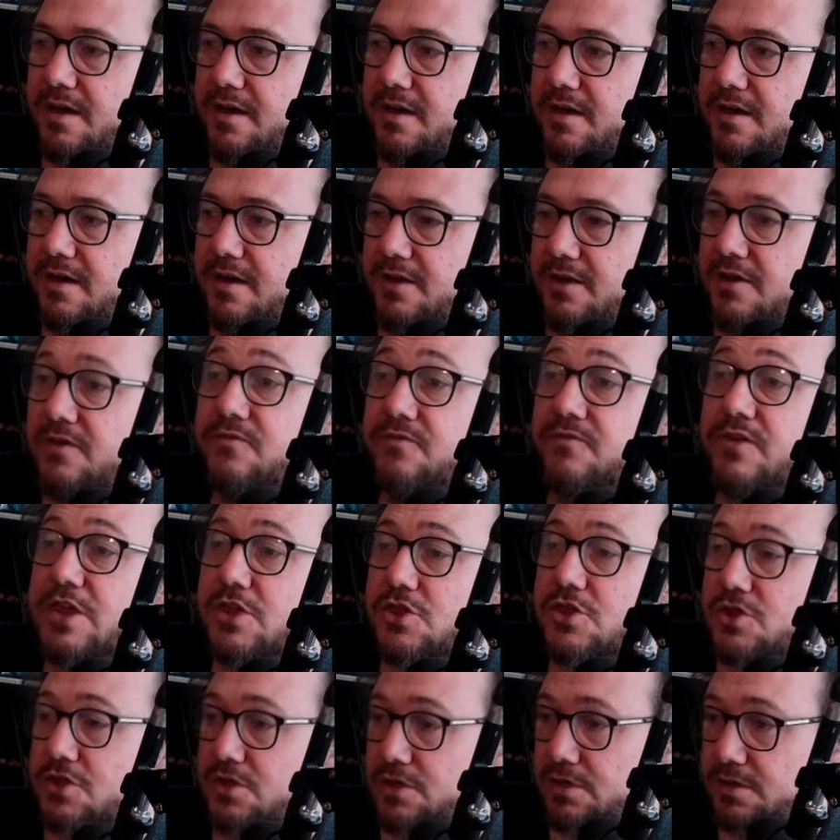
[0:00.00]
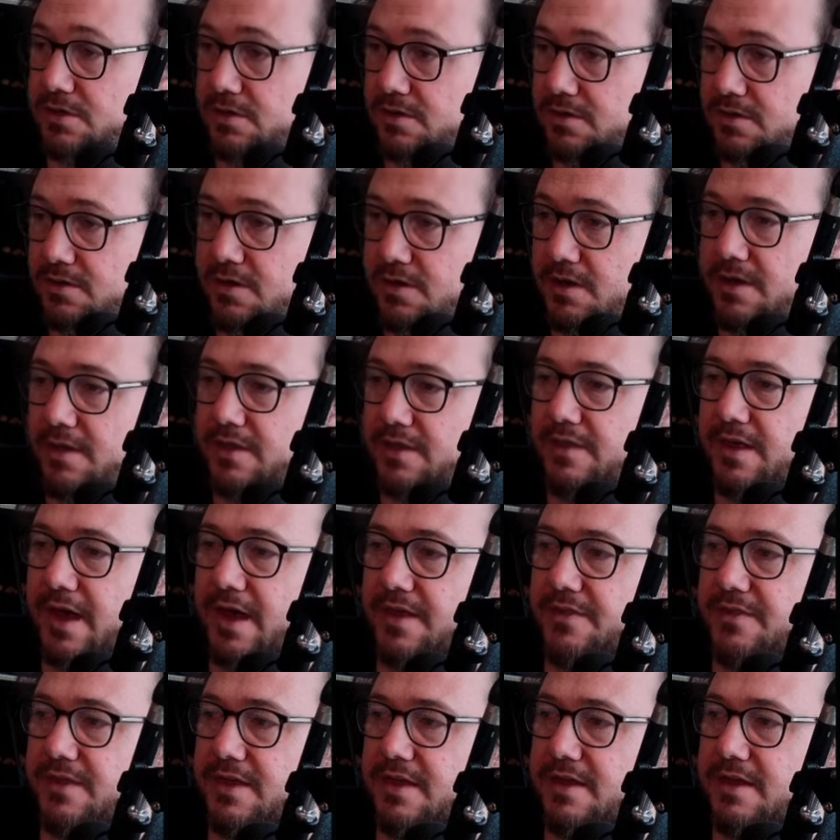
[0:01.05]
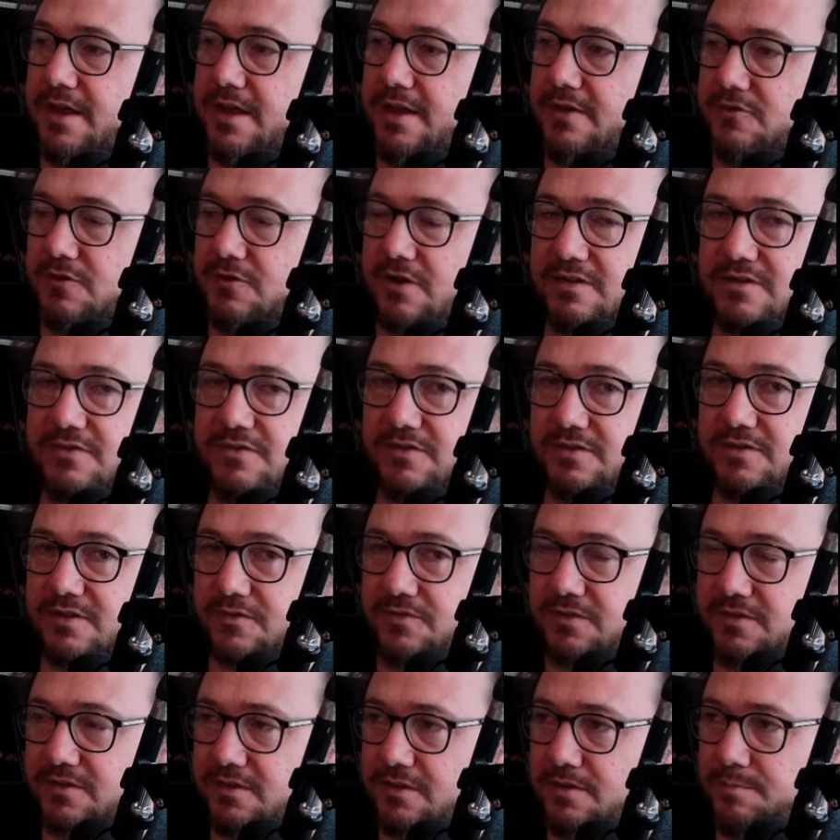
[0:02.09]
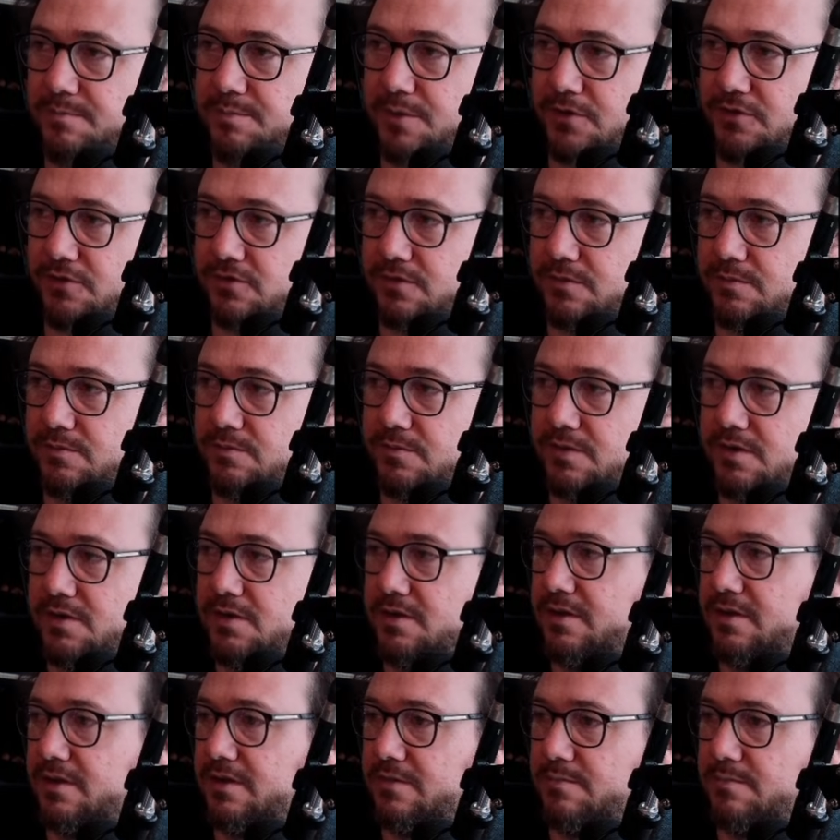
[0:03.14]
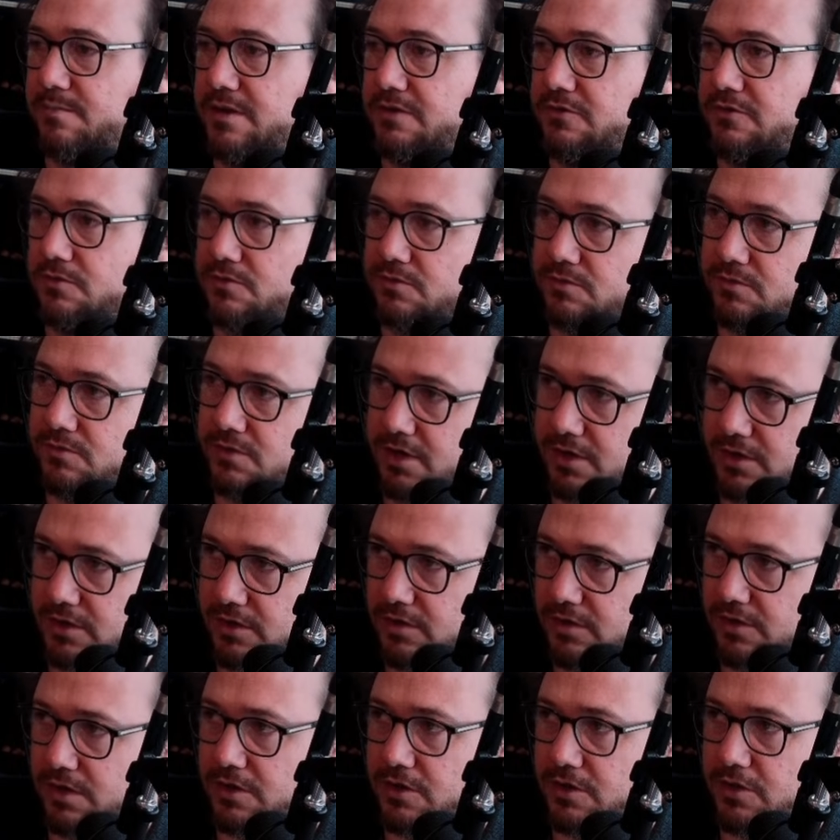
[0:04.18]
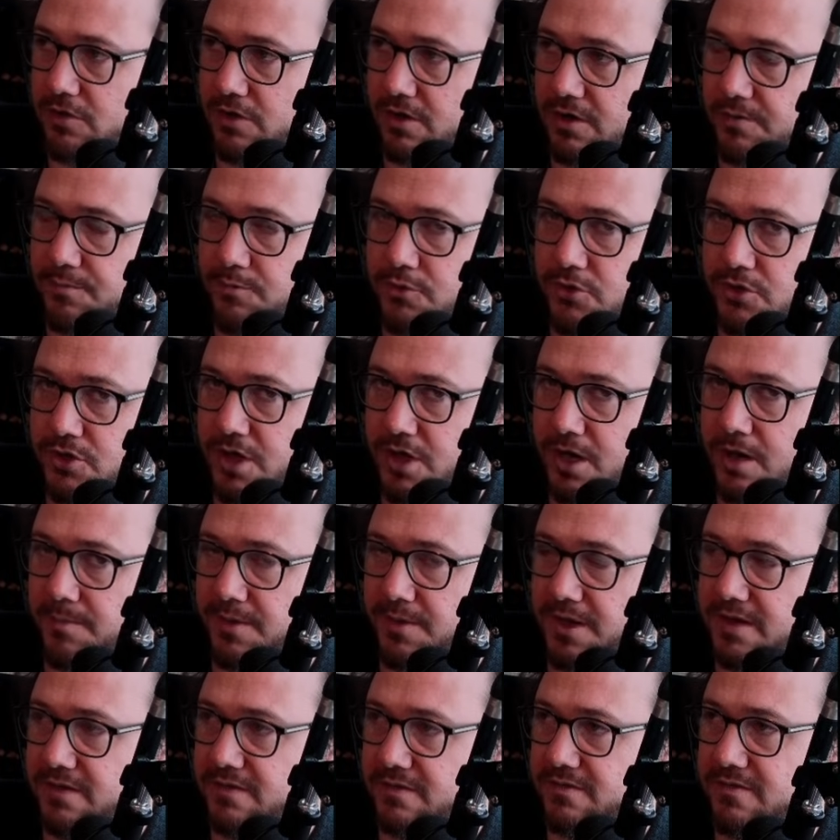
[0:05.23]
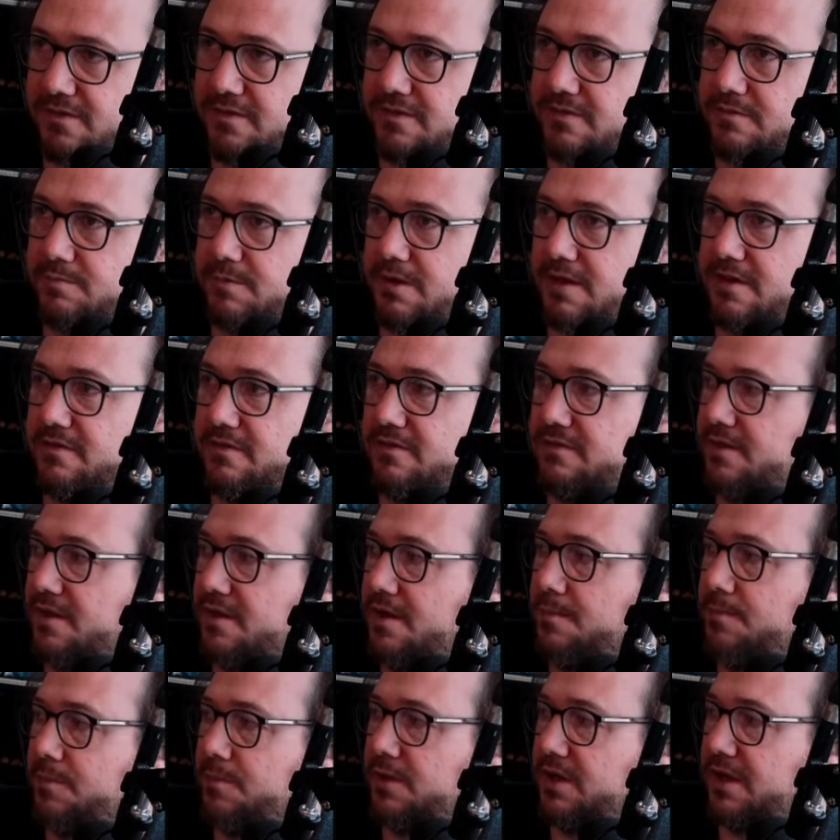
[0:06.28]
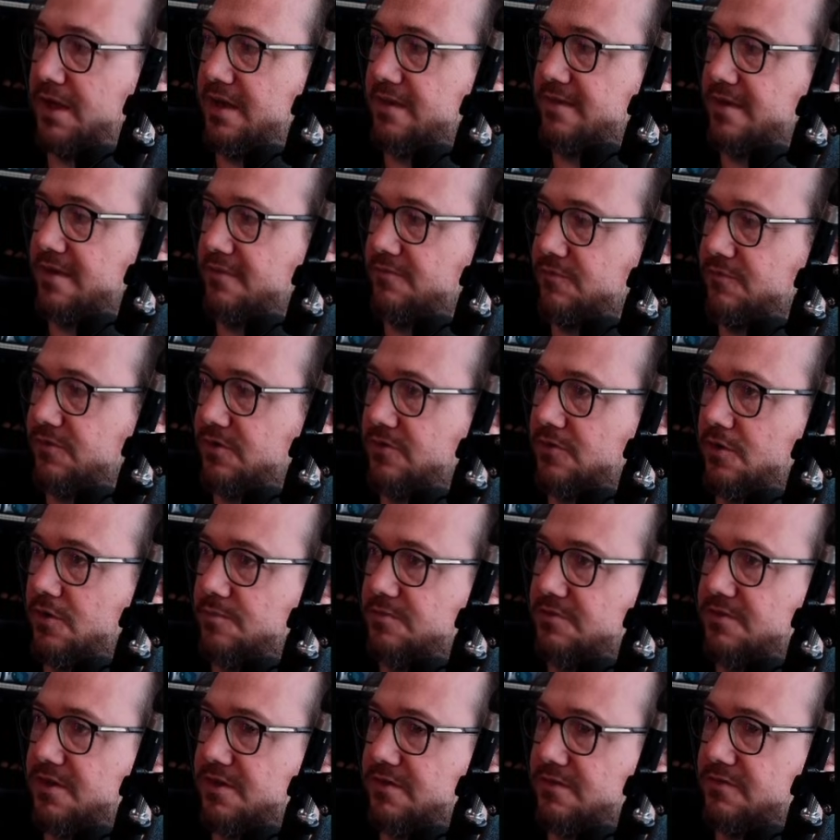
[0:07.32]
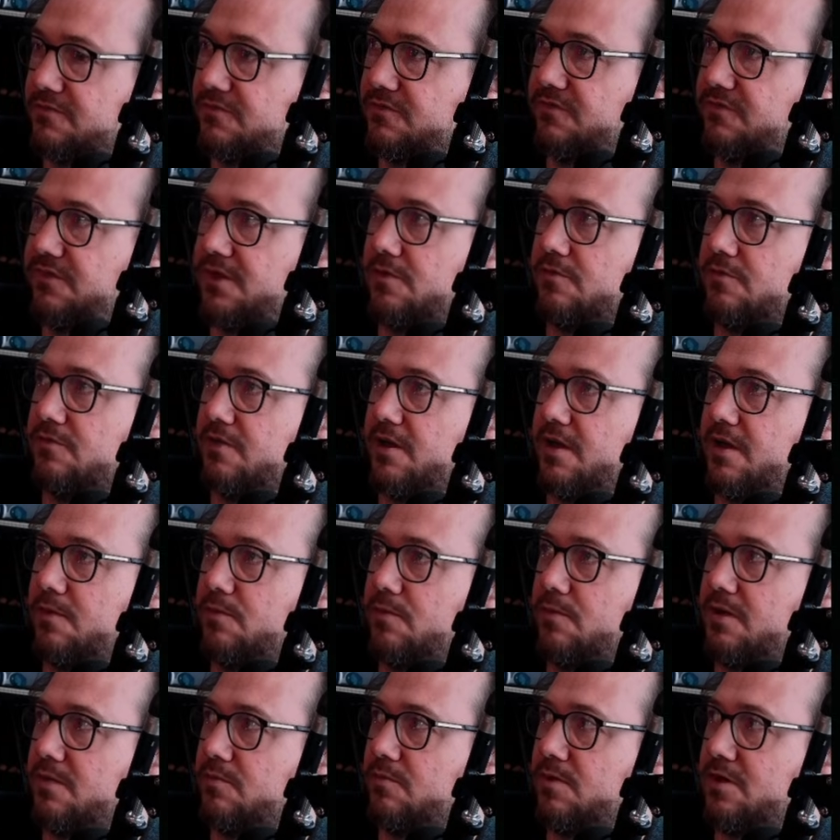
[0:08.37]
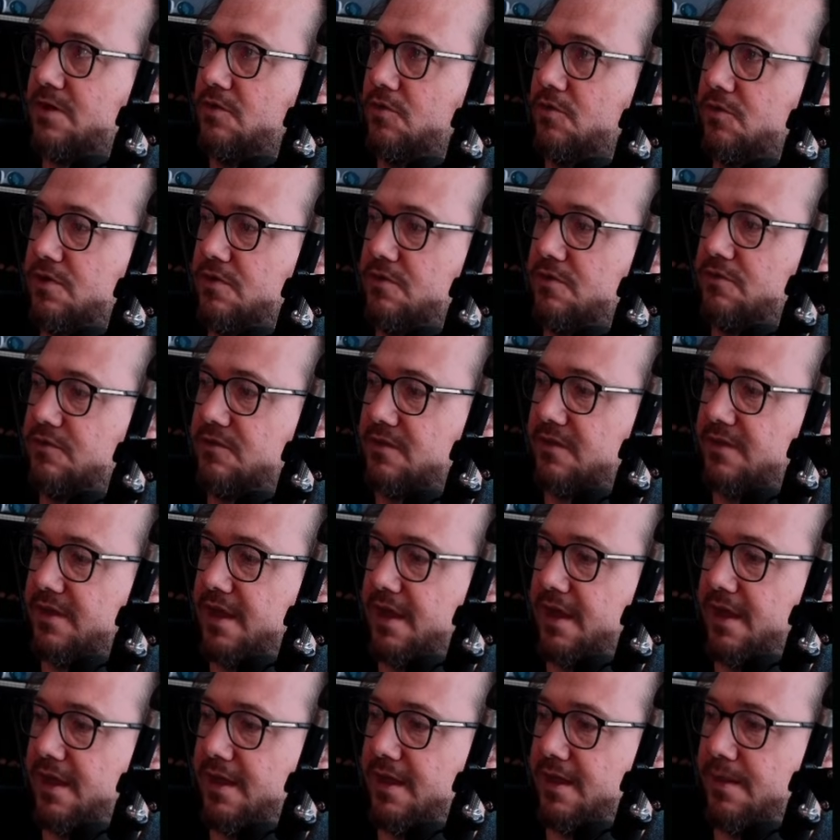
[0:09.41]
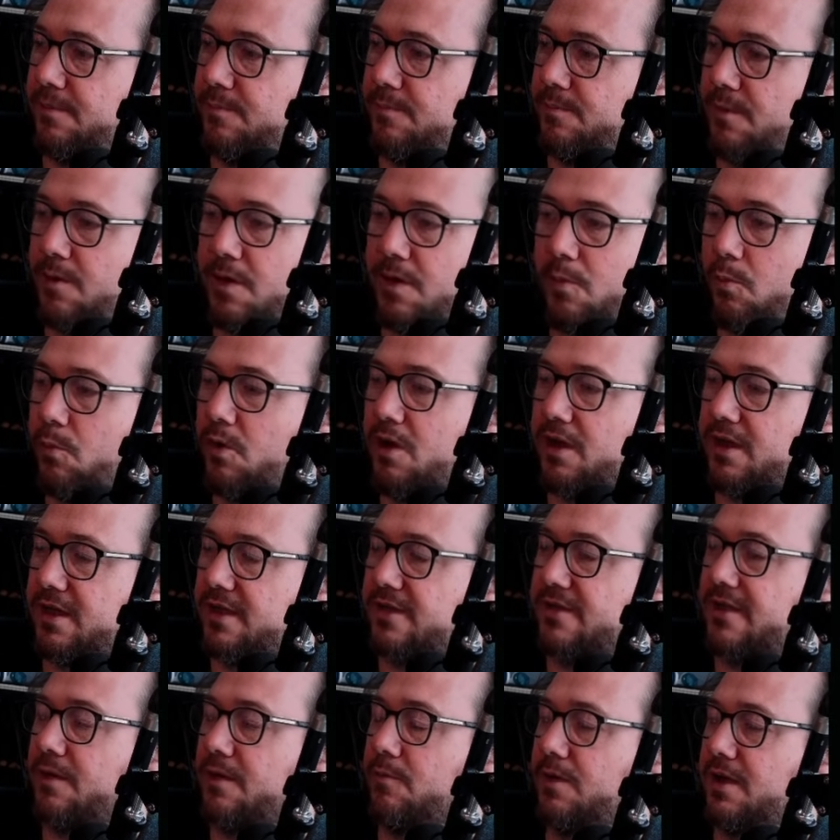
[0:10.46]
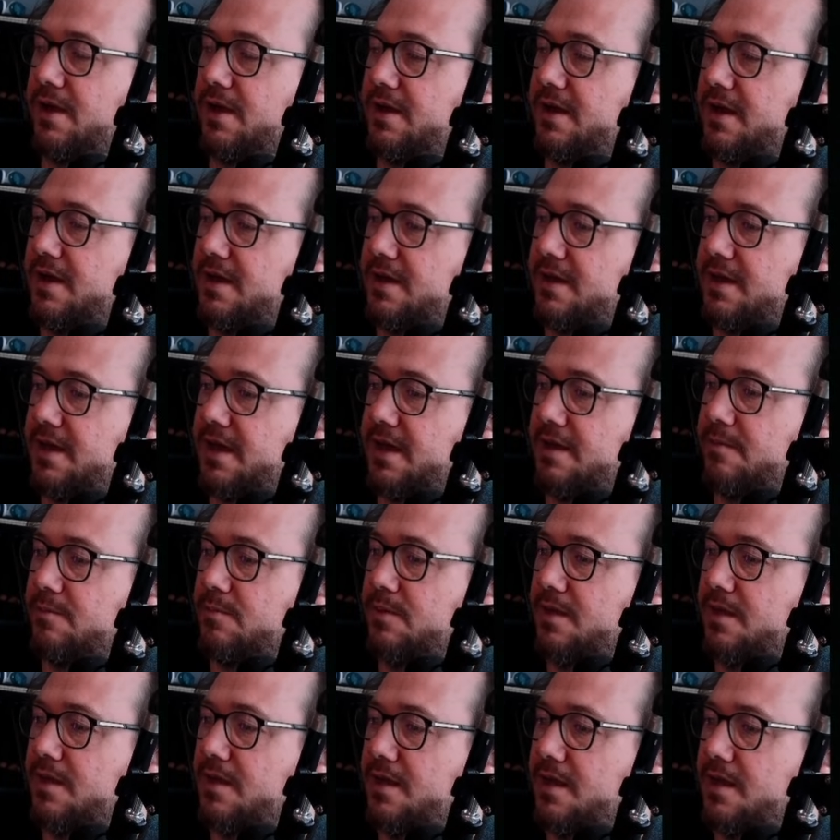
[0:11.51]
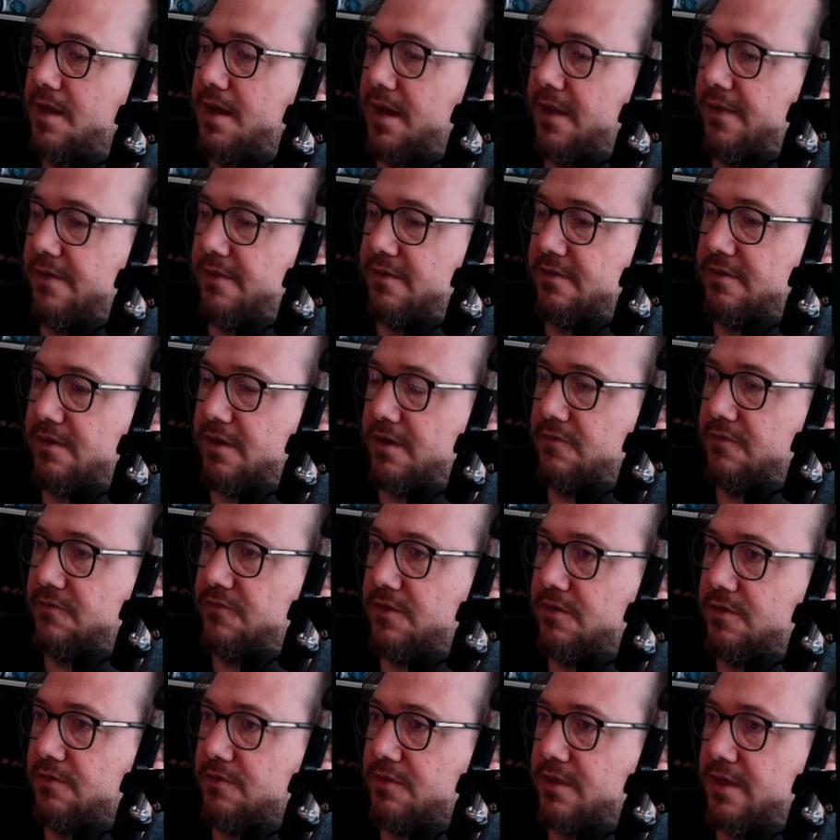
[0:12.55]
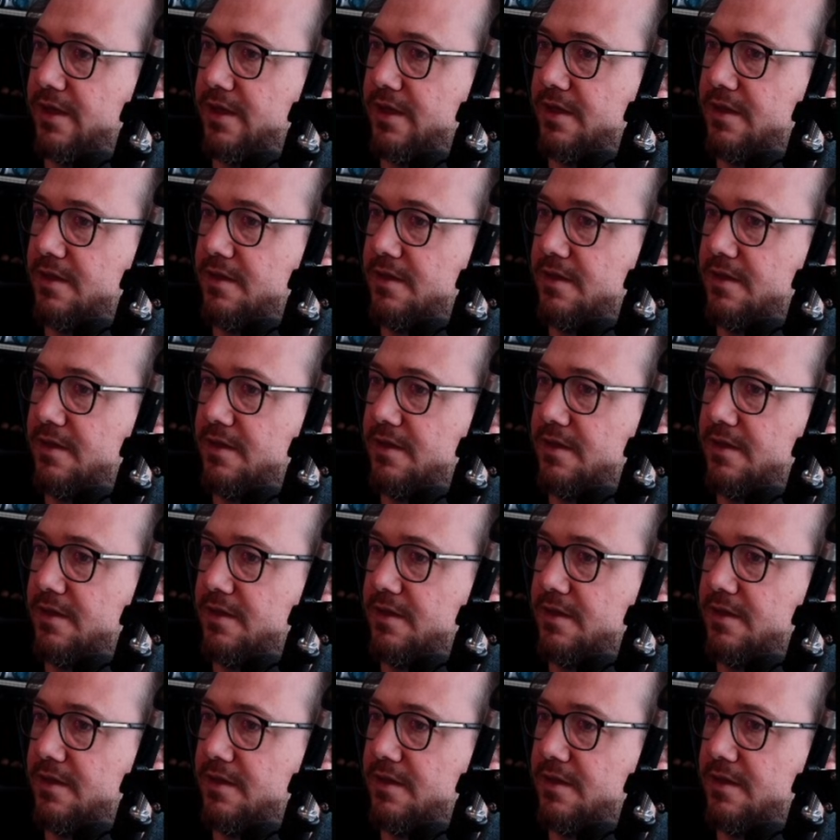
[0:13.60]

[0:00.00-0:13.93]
convention that the interactive stuff is at the bottom and the middle, and you kind of push it up into the space. Pulling it down from the top doesn't feel right. We're not used to that, it working that way in any game. And this kind of feels like